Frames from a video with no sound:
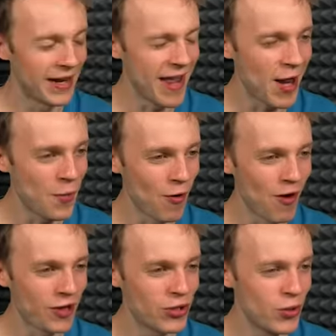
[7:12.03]
And now we're
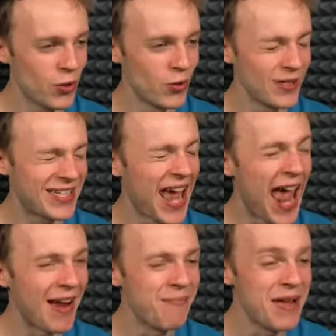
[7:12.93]
on a cool
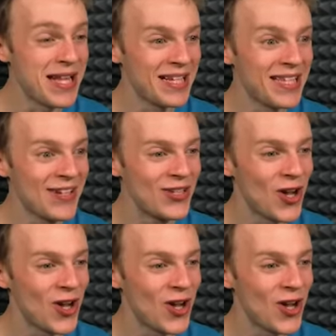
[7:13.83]
ten million